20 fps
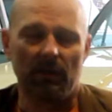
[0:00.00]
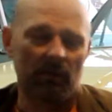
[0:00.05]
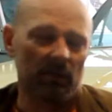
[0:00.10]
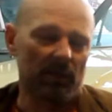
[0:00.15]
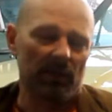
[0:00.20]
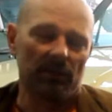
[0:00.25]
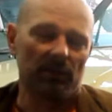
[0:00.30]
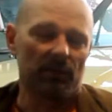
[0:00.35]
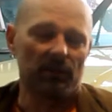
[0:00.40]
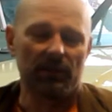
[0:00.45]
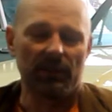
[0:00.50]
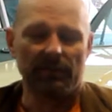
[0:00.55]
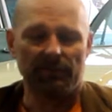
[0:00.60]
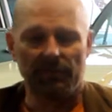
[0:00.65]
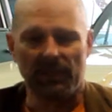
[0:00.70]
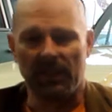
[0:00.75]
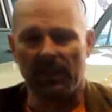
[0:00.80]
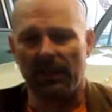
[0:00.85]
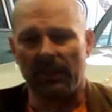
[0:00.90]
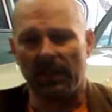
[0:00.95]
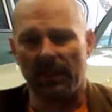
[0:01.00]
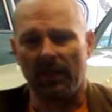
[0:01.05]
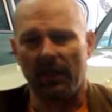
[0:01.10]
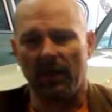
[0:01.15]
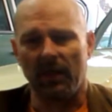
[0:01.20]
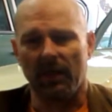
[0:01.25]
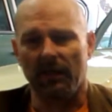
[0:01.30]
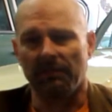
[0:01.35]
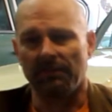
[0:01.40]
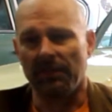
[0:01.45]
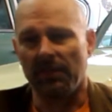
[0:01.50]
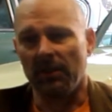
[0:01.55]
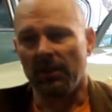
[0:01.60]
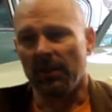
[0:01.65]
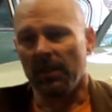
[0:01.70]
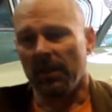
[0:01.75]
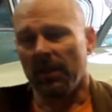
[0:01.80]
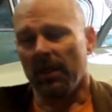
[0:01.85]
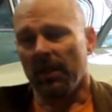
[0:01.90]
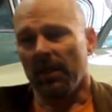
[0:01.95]
and I just have to get that off.
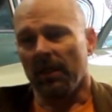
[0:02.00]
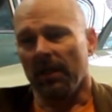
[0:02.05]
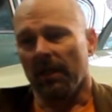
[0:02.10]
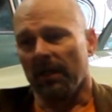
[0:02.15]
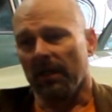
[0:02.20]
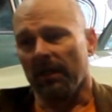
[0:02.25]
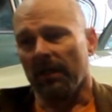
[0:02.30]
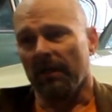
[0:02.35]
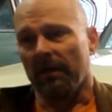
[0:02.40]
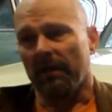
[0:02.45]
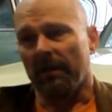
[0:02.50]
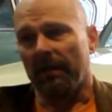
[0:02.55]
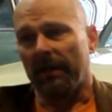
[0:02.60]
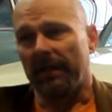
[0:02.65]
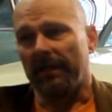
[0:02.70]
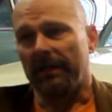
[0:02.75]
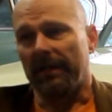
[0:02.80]
I